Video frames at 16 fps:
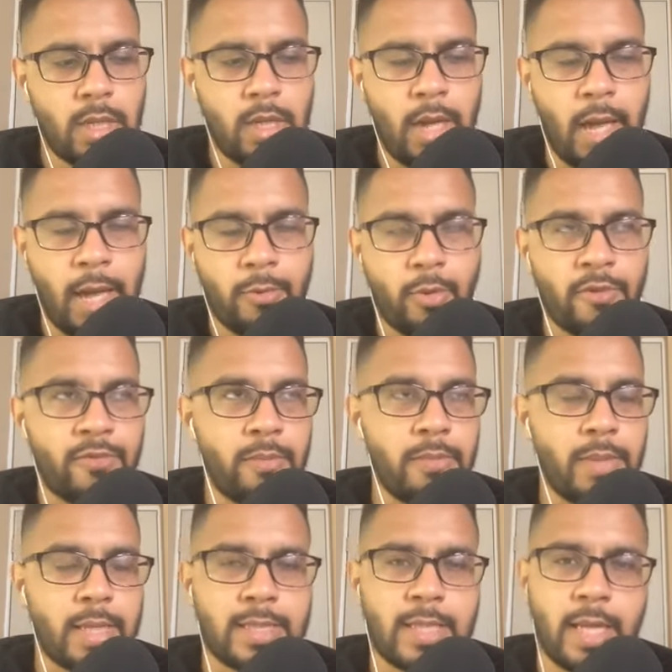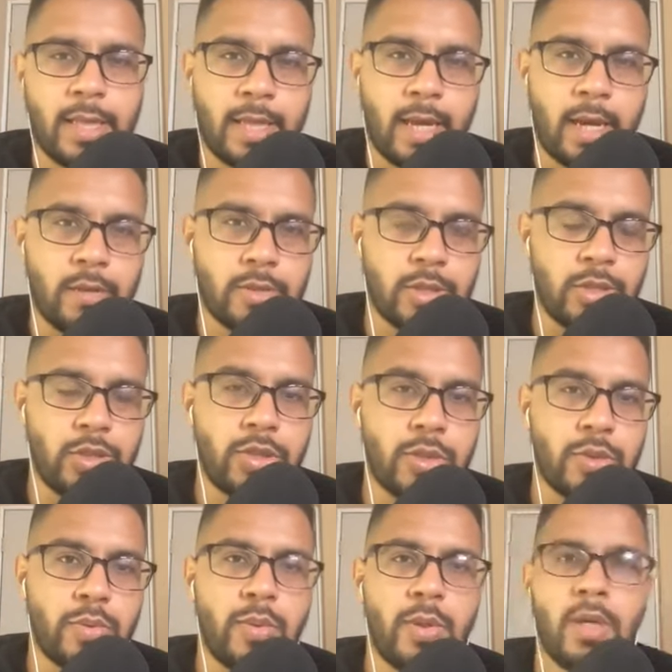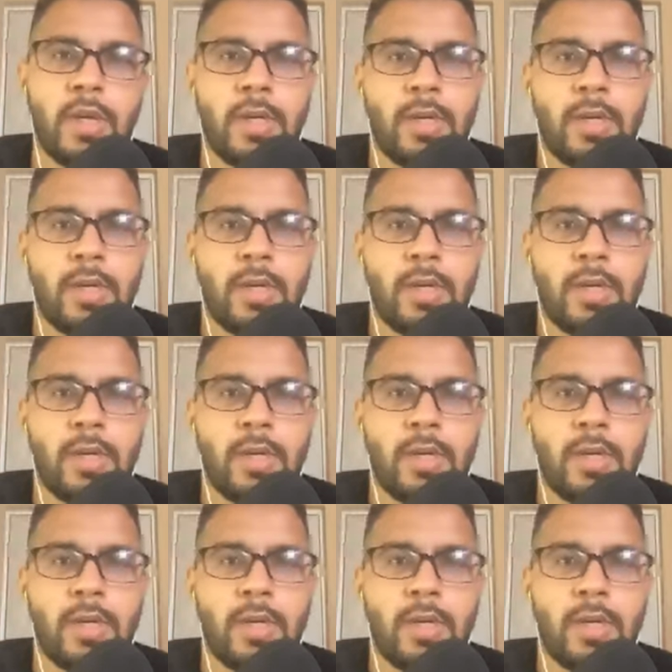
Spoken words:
anywhere from like 10,000 to